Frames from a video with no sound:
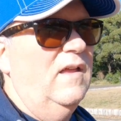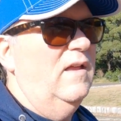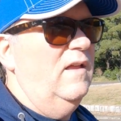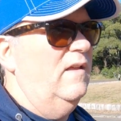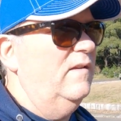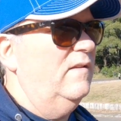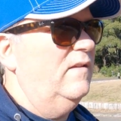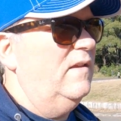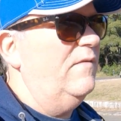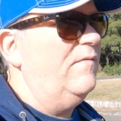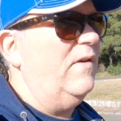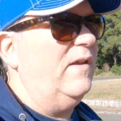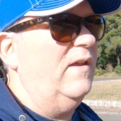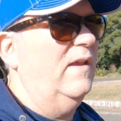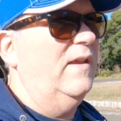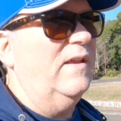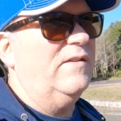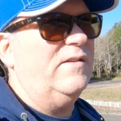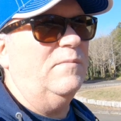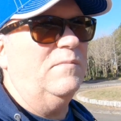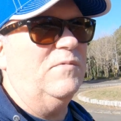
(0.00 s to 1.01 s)
See if I can
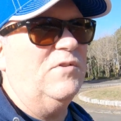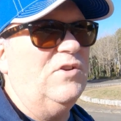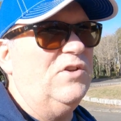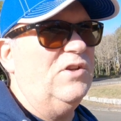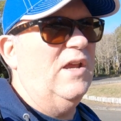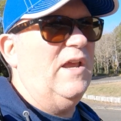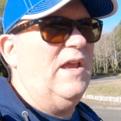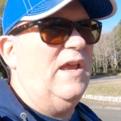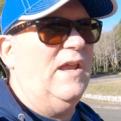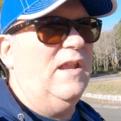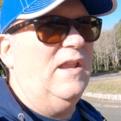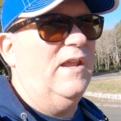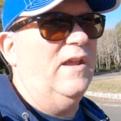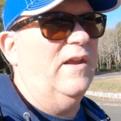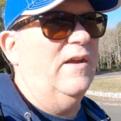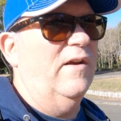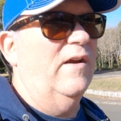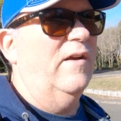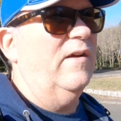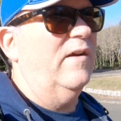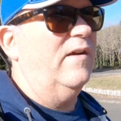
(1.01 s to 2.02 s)
get some shade
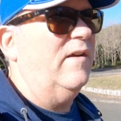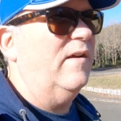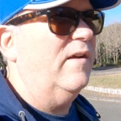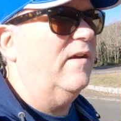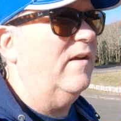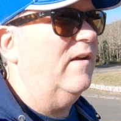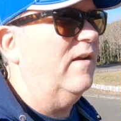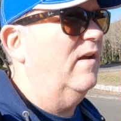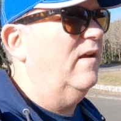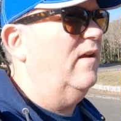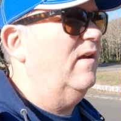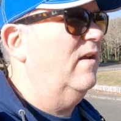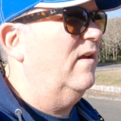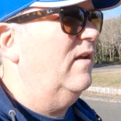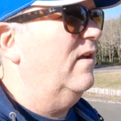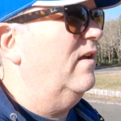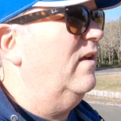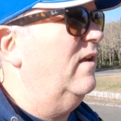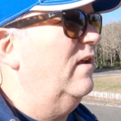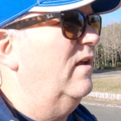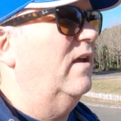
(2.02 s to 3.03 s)
here.
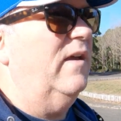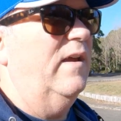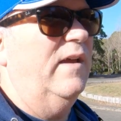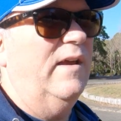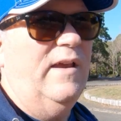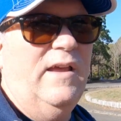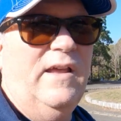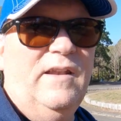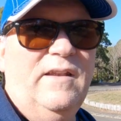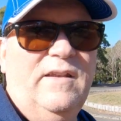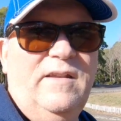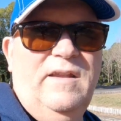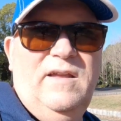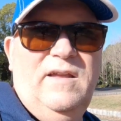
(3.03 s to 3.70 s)
And